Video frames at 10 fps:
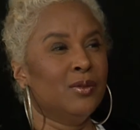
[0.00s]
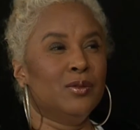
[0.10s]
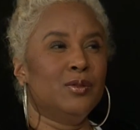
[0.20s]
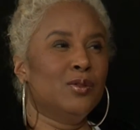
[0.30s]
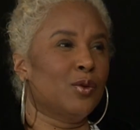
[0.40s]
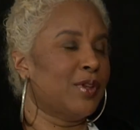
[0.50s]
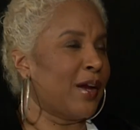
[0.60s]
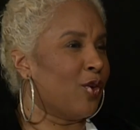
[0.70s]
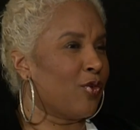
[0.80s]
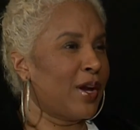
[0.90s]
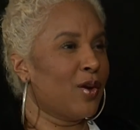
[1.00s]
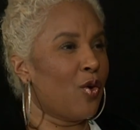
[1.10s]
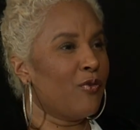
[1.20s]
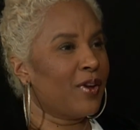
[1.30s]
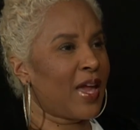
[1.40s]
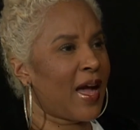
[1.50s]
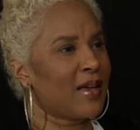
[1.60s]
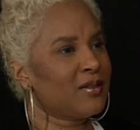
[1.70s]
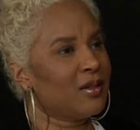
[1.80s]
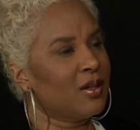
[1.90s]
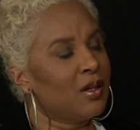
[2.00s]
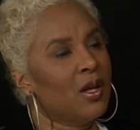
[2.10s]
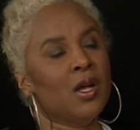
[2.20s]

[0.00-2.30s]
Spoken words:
that gray overcast in it.